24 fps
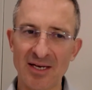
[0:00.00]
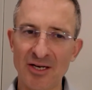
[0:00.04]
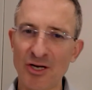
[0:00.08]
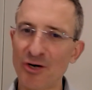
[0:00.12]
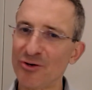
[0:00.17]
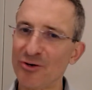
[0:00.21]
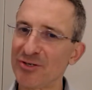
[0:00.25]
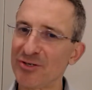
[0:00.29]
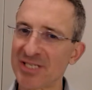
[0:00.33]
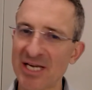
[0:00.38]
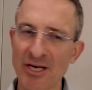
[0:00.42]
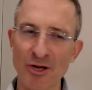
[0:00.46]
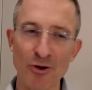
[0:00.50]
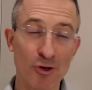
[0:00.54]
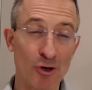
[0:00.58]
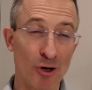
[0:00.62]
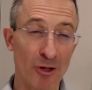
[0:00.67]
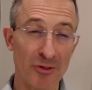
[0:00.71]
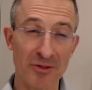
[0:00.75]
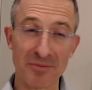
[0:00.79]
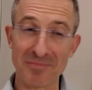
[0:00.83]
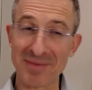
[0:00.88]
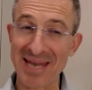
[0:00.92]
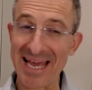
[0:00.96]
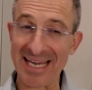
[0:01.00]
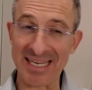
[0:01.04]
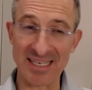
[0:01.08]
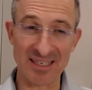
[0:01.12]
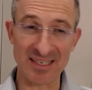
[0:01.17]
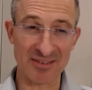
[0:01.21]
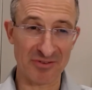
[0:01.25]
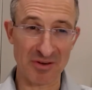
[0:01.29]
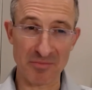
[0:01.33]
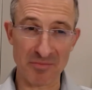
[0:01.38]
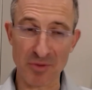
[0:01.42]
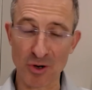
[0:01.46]
And notice I don't call them
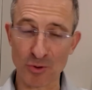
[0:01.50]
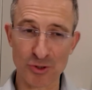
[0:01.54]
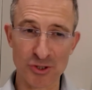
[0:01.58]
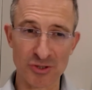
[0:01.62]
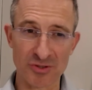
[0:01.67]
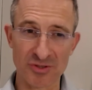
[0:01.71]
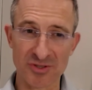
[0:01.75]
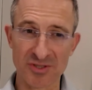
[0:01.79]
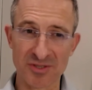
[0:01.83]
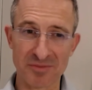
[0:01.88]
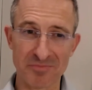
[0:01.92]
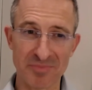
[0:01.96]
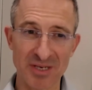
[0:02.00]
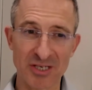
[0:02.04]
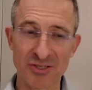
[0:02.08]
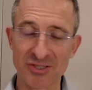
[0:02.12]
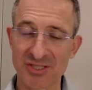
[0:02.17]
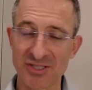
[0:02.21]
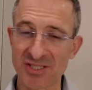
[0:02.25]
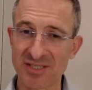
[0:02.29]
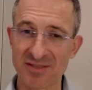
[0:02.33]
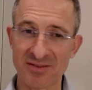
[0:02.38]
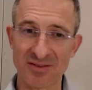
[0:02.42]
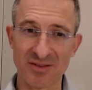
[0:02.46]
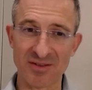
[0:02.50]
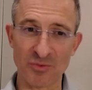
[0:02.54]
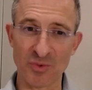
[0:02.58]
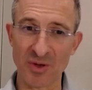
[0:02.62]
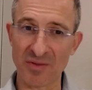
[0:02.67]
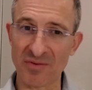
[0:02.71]
negative emotions because